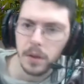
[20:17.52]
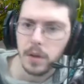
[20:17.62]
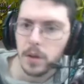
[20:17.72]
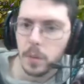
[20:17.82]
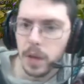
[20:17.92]

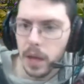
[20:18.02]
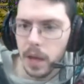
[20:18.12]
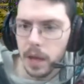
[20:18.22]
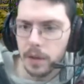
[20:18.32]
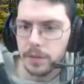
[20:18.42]
we
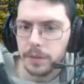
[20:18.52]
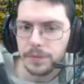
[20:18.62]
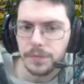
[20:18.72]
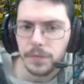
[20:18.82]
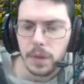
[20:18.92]
have
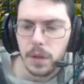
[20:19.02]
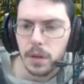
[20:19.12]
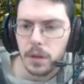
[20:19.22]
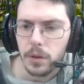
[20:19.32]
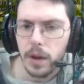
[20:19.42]

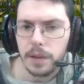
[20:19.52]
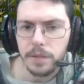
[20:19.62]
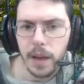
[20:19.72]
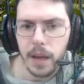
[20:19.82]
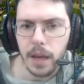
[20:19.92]
cracked
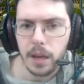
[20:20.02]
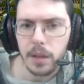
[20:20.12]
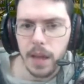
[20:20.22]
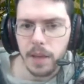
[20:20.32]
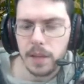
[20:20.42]
fang
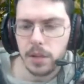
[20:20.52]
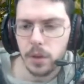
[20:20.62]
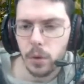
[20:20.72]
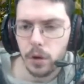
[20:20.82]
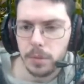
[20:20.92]
yeah these
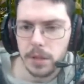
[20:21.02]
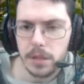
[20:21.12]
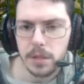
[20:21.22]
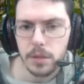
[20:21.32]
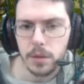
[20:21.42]
little
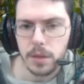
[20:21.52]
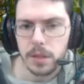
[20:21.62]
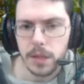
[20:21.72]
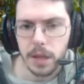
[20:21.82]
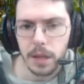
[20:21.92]
ornaments you can
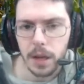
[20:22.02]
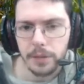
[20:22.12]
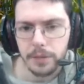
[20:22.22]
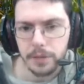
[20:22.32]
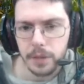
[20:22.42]
sell off
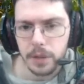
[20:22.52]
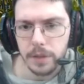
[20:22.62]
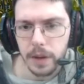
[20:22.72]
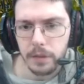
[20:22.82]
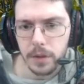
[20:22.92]
to
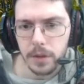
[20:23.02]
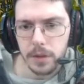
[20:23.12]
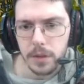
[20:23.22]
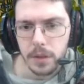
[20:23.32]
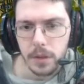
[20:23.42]
vendors